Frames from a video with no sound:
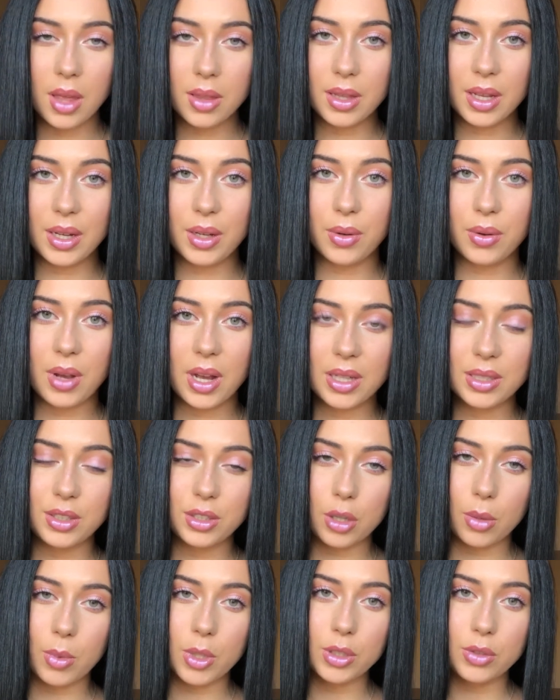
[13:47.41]
Thank you guys
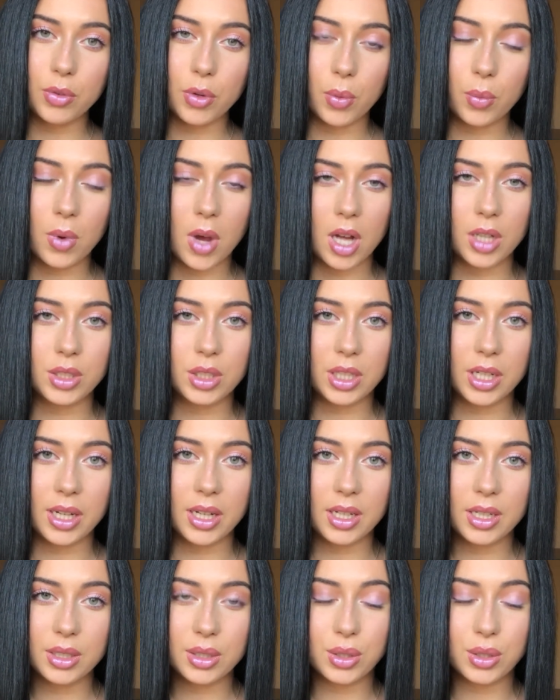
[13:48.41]
so much for watching.